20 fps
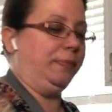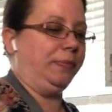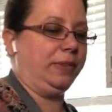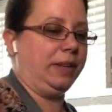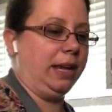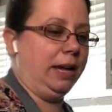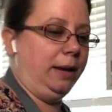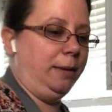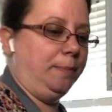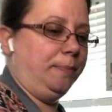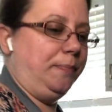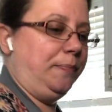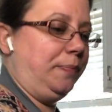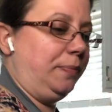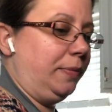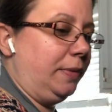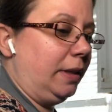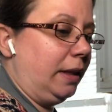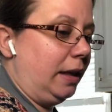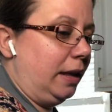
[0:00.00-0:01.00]
Okay.
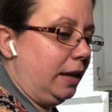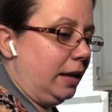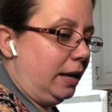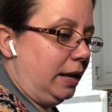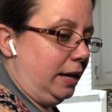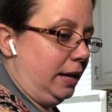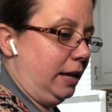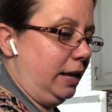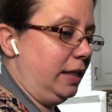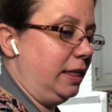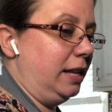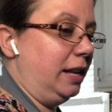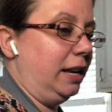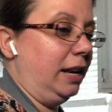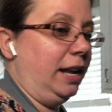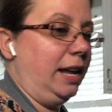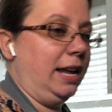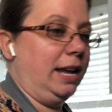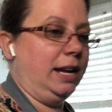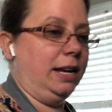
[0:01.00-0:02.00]
And then
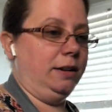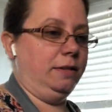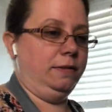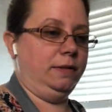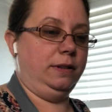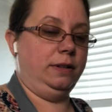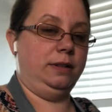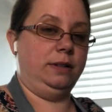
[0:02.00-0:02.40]
I have